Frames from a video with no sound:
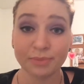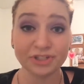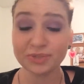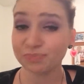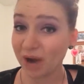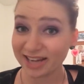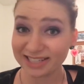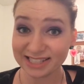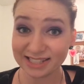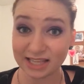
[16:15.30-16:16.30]
but just
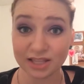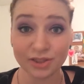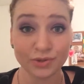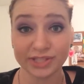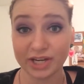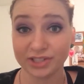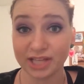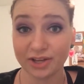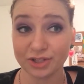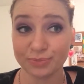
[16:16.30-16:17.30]
practice and then those
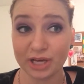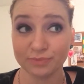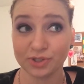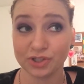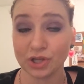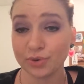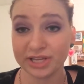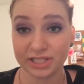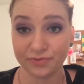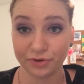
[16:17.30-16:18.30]
hairstyles will become so
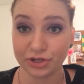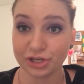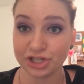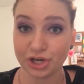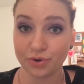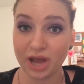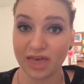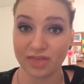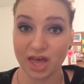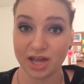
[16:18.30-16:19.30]
easy for you to do,
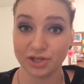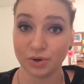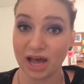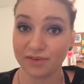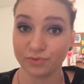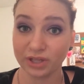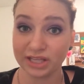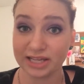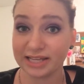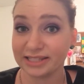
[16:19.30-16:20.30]
and then you'll have
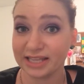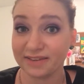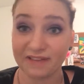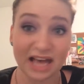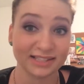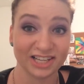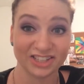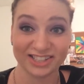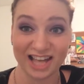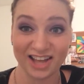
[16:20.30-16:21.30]
really easy, fast
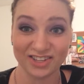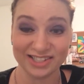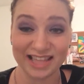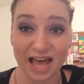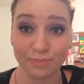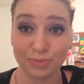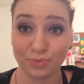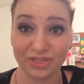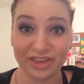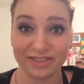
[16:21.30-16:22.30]
hairstyles that
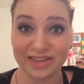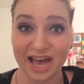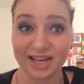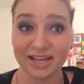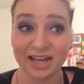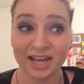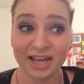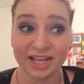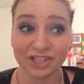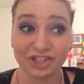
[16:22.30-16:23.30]
people think that
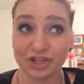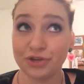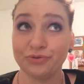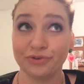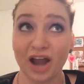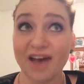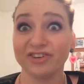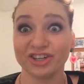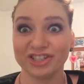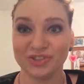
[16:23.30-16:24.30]
took you
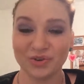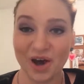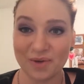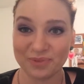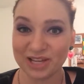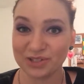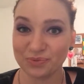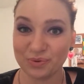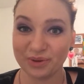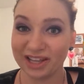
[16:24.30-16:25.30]
forever to
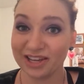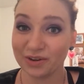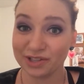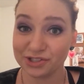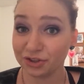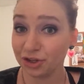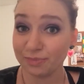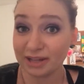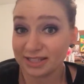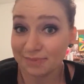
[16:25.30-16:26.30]
accomplish when really it only took you
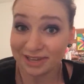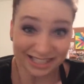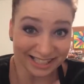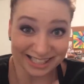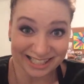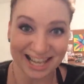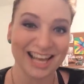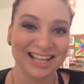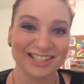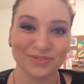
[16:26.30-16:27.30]
about 10 minutes.
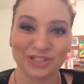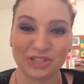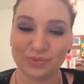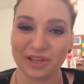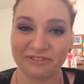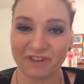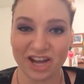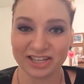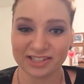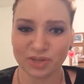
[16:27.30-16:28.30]
Which is really
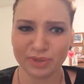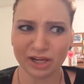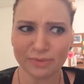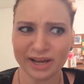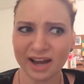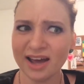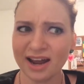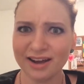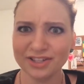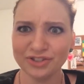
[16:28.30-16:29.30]
fun because they'll be like, oh my
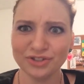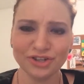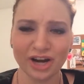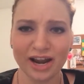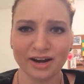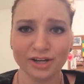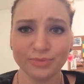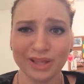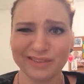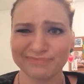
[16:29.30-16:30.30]
God, how did you do your hair? And
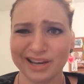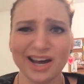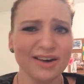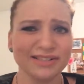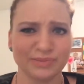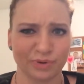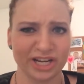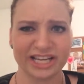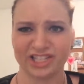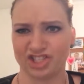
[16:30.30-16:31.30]
you'll be like, oh, it's a
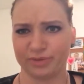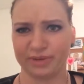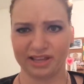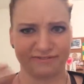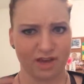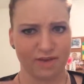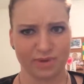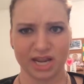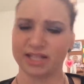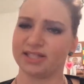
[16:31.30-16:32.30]
breeze. It took me like 5
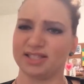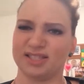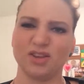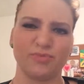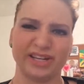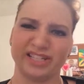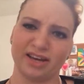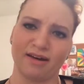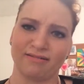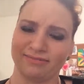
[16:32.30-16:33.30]
minutes. No big
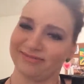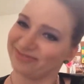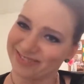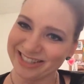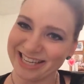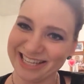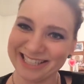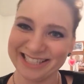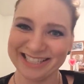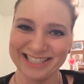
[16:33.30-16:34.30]
deal. And
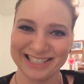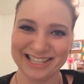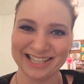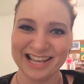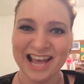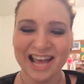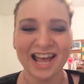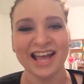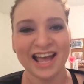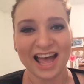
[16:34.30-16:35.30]

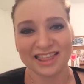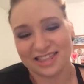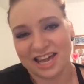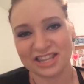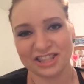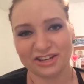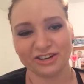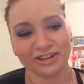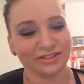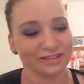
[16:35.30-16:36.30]
then
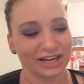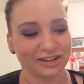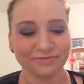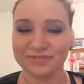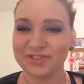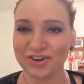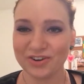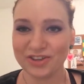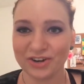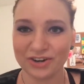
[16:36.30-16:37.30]
they're, you know,
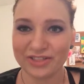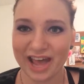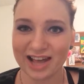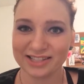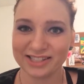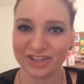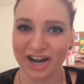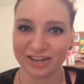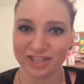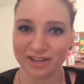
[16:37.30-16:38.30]
you're the girl that has your
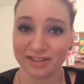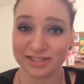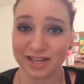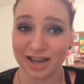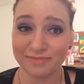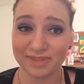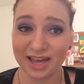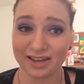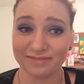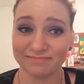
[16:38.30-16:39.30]
hair done all the time
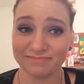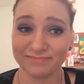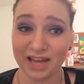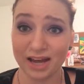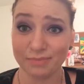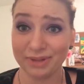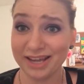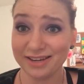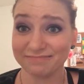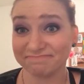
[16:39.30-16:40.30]
that got up
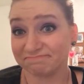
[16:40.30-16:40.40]
late.